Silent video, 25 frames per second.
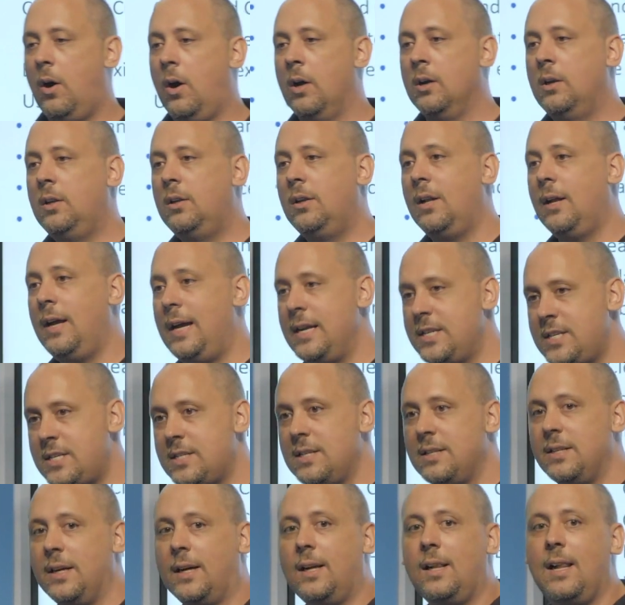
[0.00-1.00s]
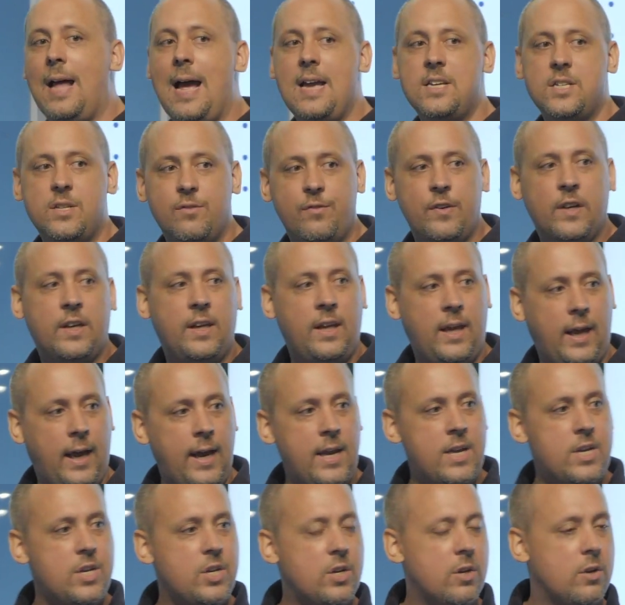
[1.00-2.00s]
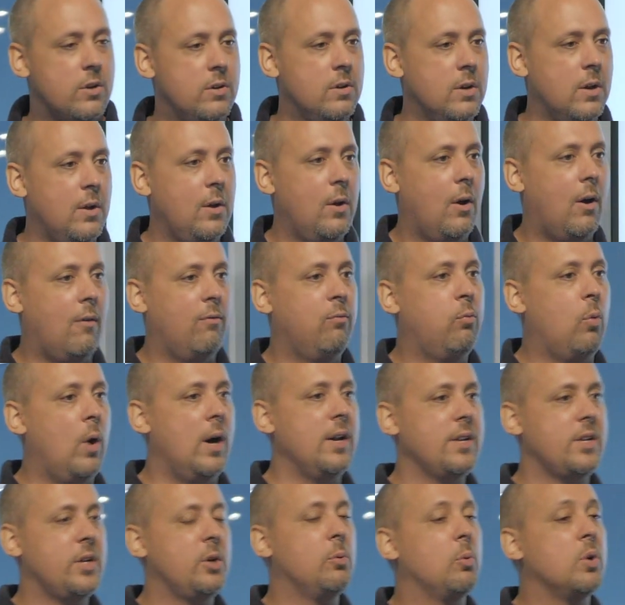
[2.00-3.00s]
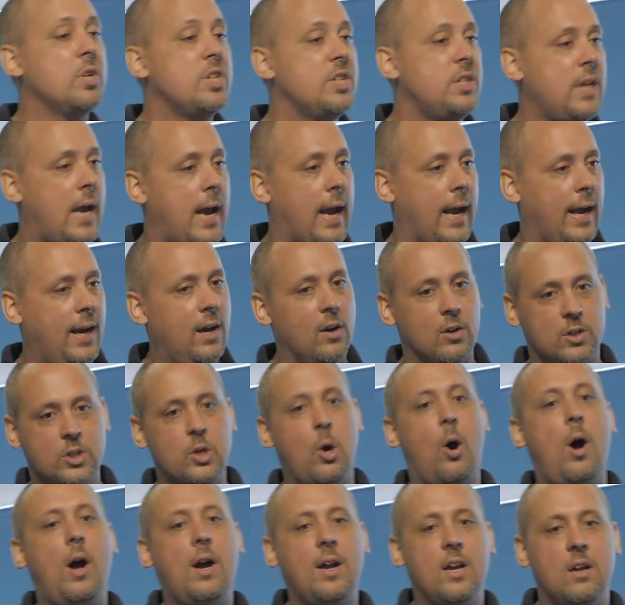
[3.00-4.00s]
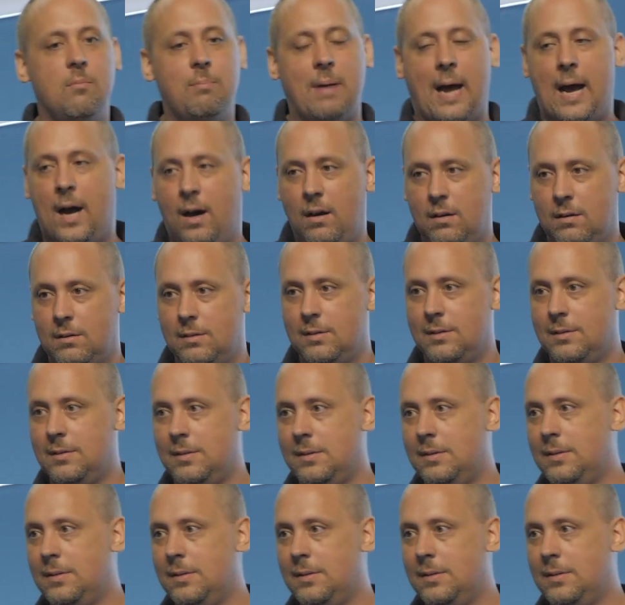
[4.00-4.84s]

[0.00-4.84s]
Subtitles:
unless the classification of what you were saying or talking about